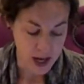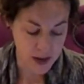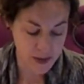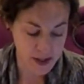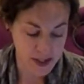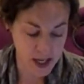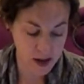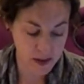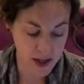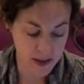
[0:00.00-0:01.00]
in the
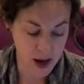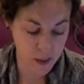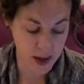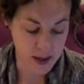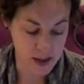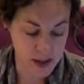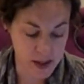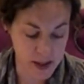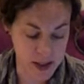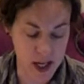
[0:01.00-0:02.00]
ceiling that went
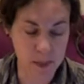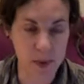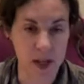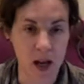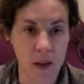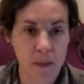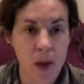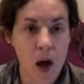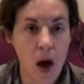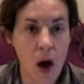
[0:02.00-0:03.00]
steeply,
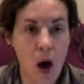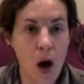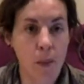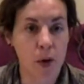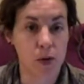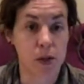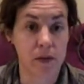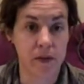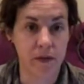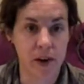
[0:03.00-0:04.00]
almost
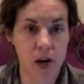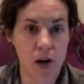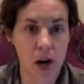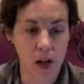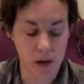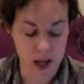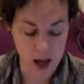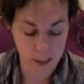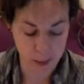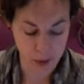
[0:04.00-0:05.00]
vertically
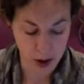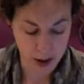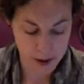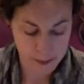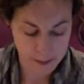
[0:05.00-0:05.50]
upward.